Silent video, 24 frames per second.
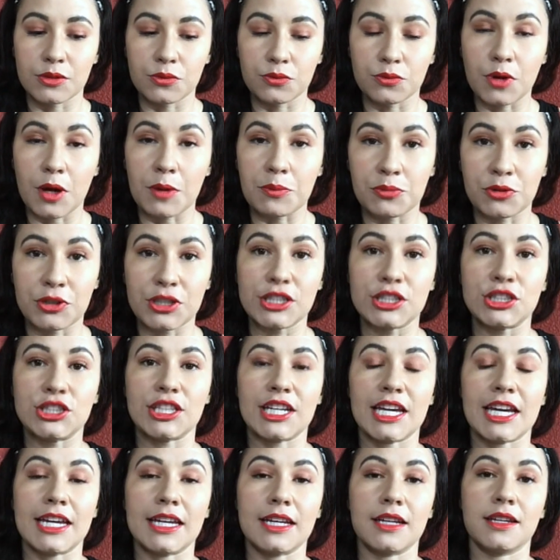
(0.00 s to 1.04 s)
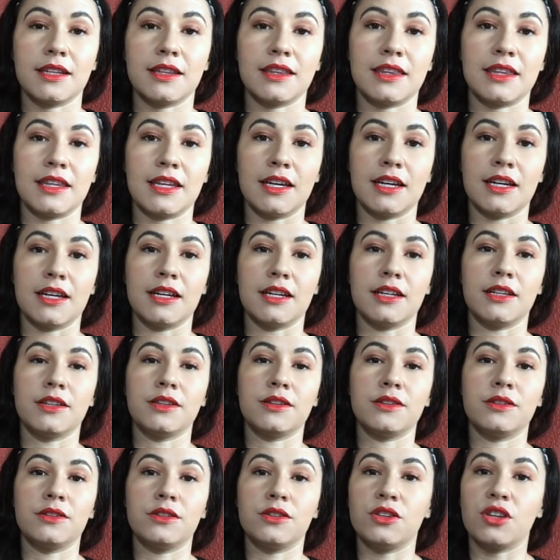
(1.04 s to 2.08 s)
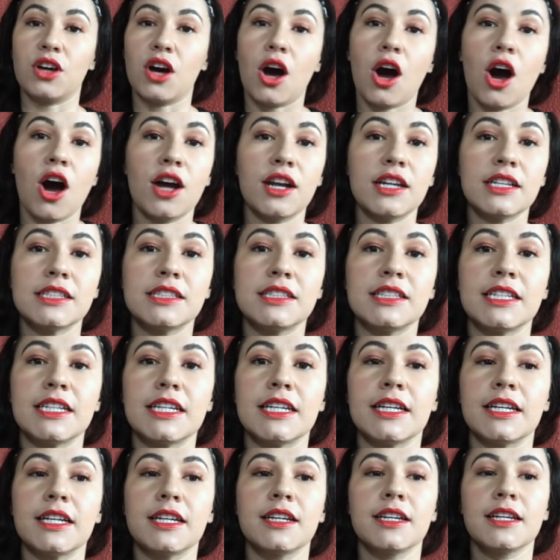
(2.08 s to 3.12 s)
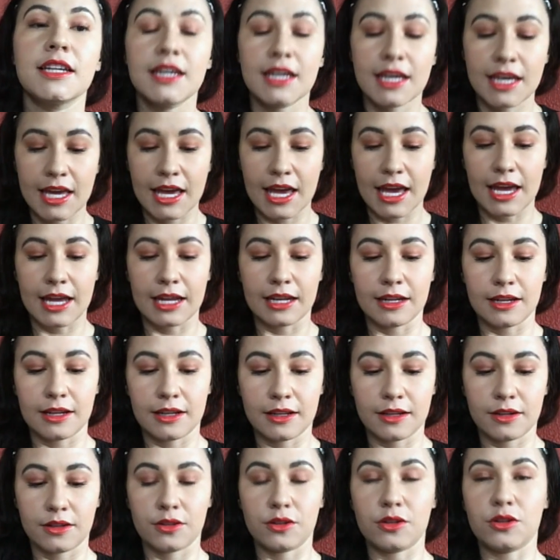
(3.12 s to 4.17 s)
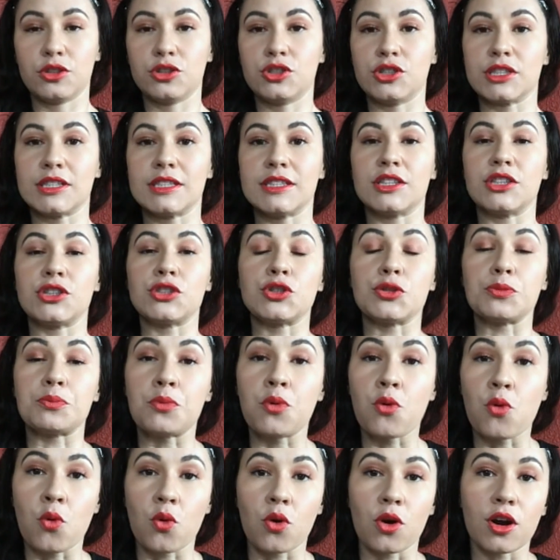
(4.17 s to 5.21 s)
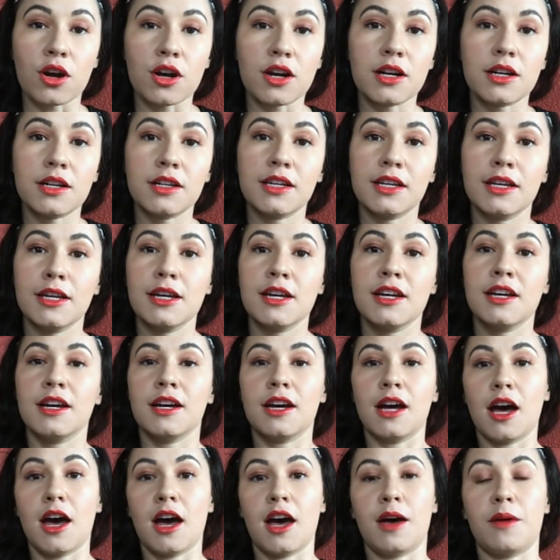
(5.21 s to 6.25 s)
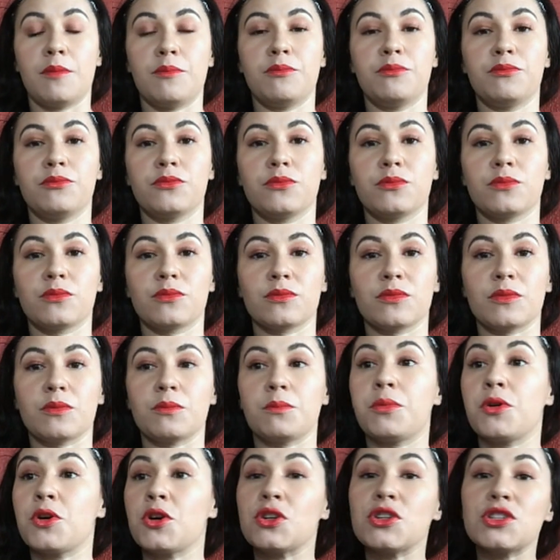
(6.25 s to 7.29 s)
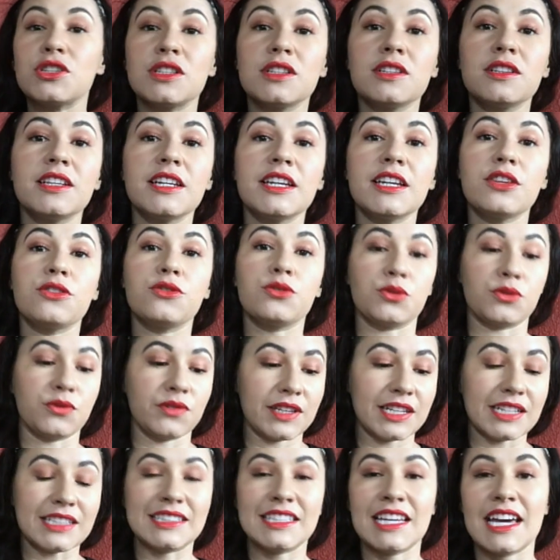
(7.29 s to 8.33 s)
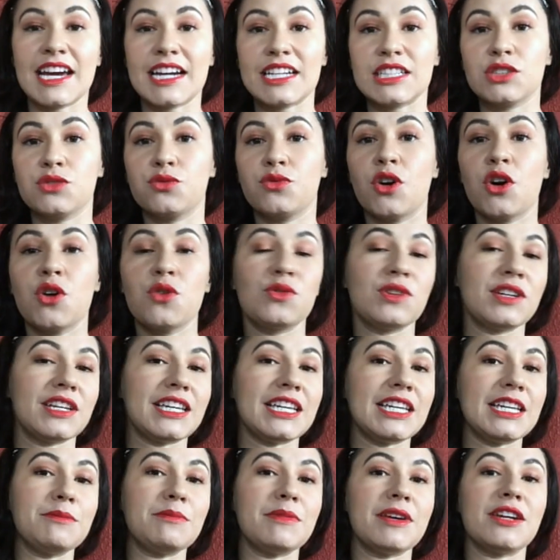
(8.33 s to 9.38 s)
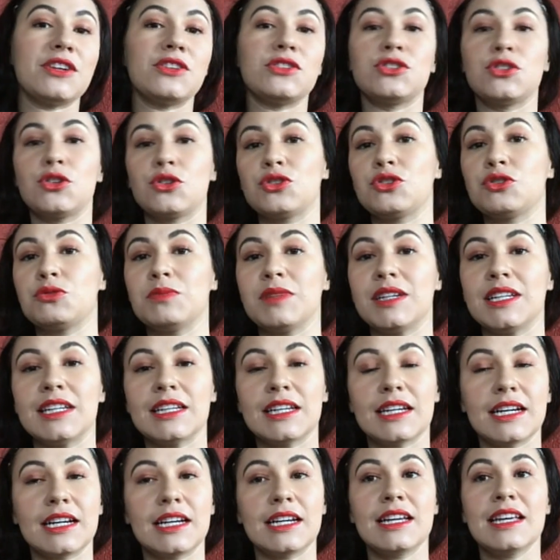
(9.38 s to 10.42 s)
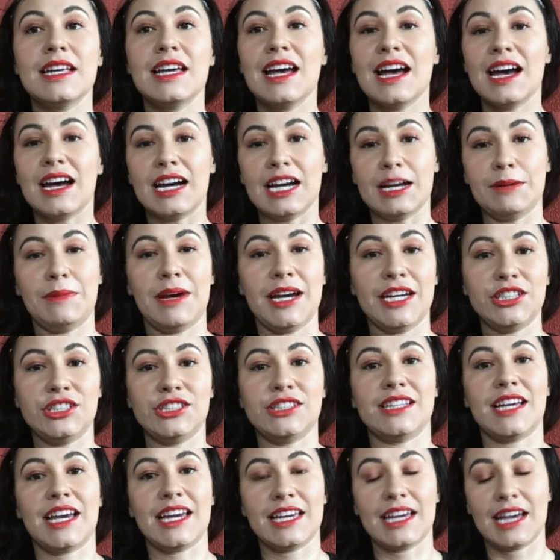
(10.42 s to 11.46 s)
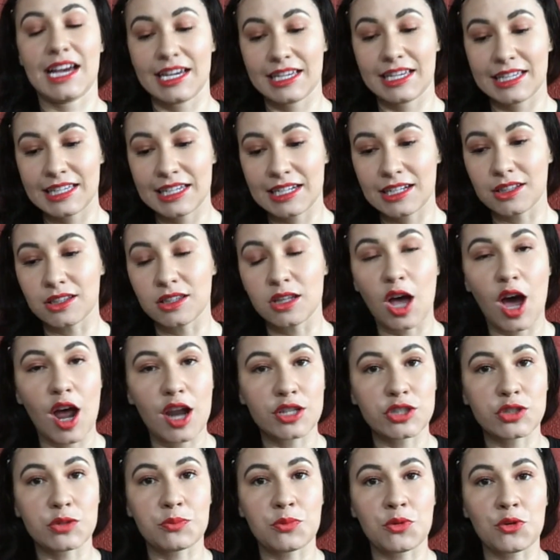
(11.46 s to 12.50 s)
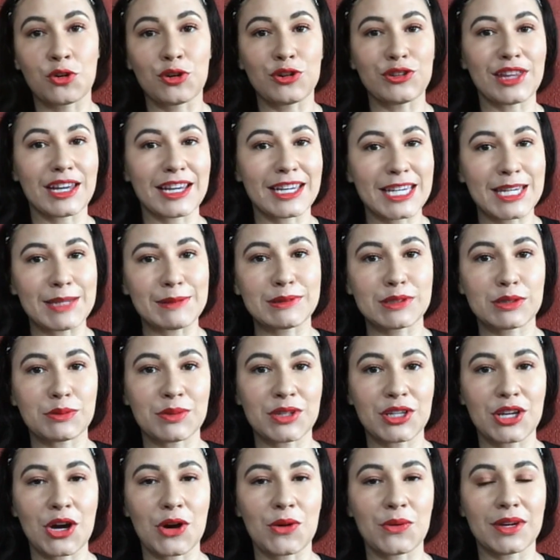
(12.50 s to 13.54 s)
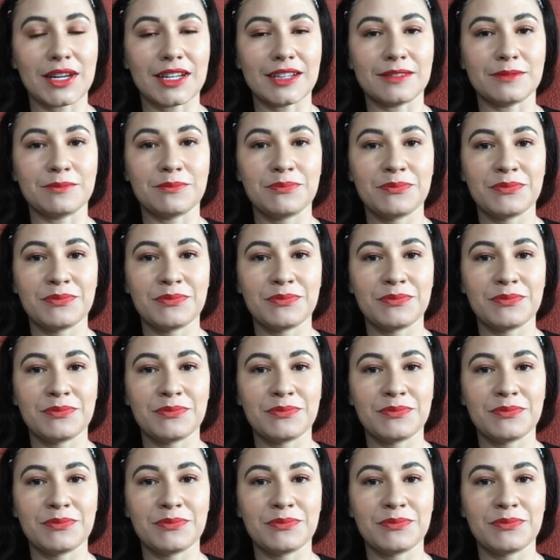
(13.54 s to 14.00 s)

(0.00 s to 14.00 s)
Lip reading: appreciate the honesty and just the support. Personally, through via text, phone, email, social media, I get a lot of support that keeps me going.